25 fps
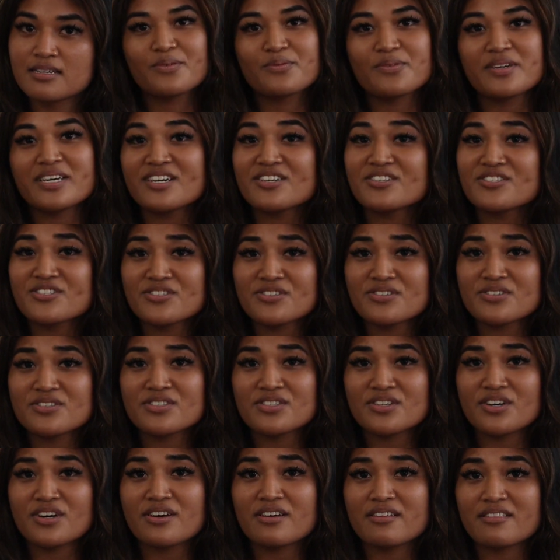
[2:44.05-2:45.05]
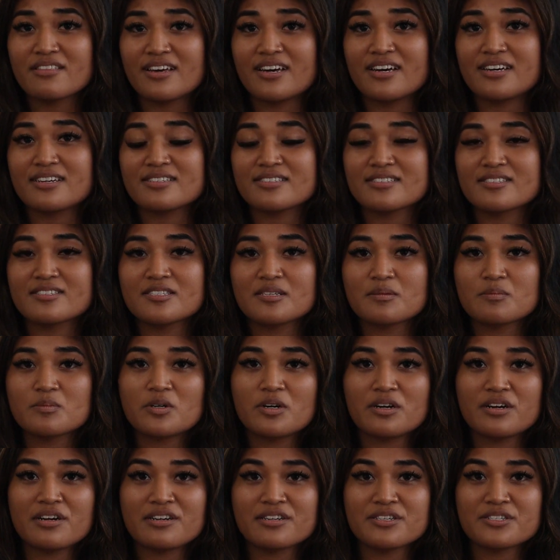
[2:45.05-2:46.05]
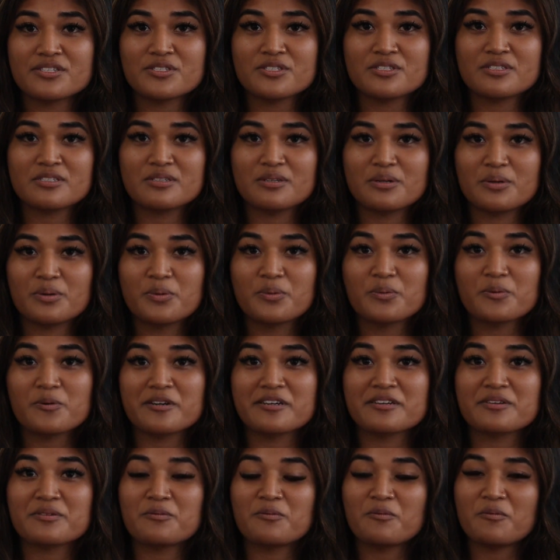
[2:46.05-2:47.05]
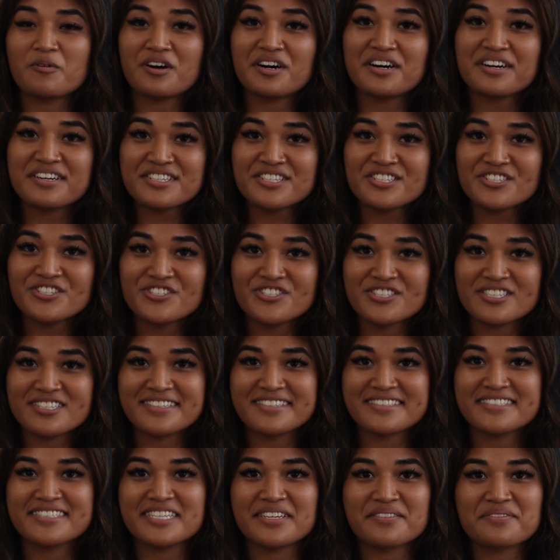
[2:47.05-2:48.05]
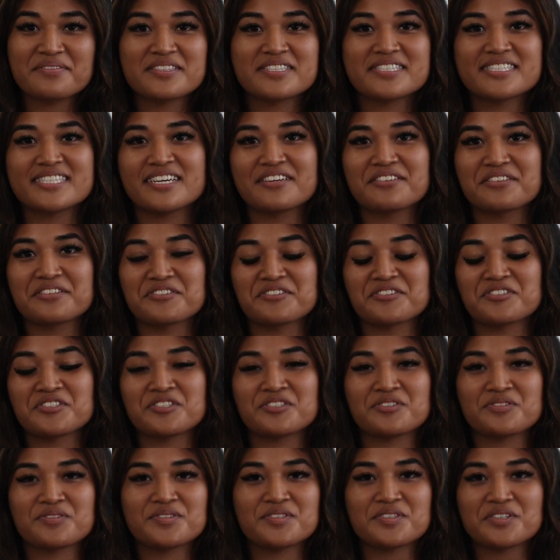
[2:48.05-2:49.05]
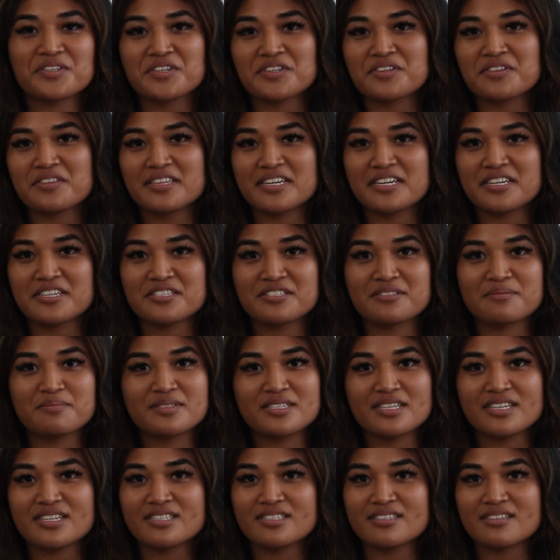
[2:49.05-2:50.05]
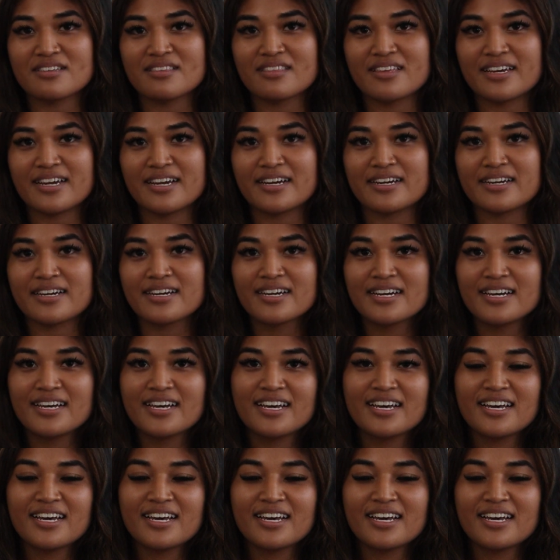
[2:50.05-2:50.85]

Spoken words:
We also saw that some cars weren't washed. You can definitely tell there's still dirt on there, some dust on there.